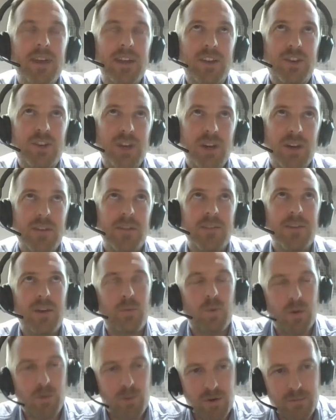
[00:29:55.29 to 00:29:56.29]
is a chance
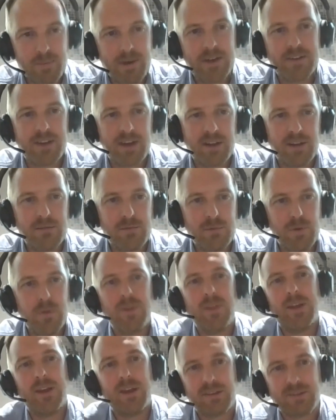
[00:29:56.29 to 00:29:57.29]
that what we're about to go through
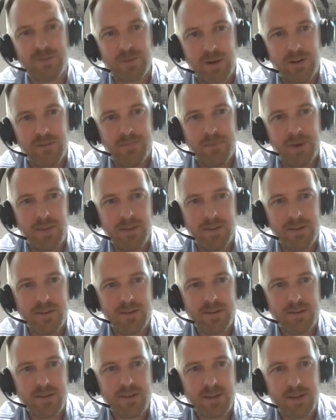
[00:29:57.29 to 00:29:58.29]
in the next 12
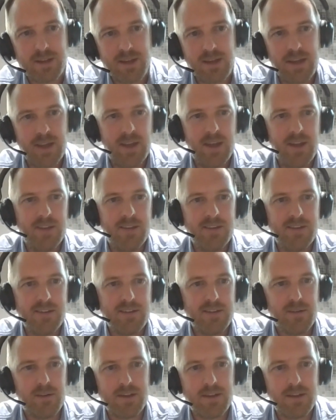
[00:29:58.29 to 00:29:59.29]
months is
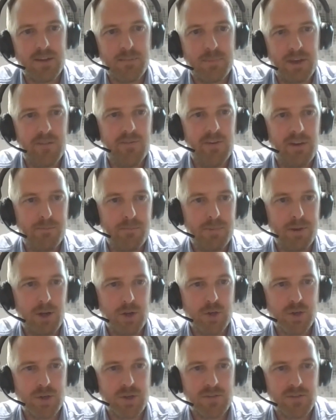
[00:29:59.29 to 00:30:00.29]
like a bit of an
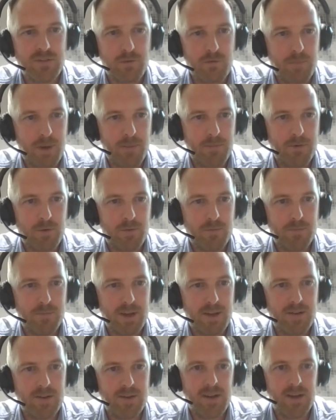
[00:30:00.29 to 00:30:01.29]
implosion of a bubble,
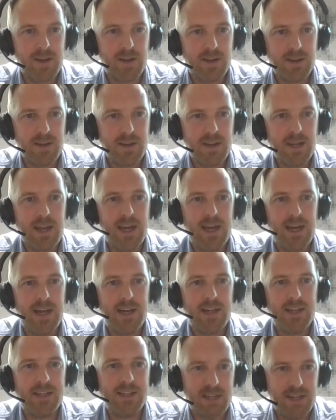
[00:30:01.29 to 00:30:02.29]
basically.
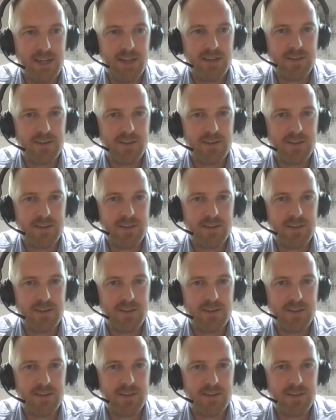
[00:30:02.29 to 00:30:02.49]
And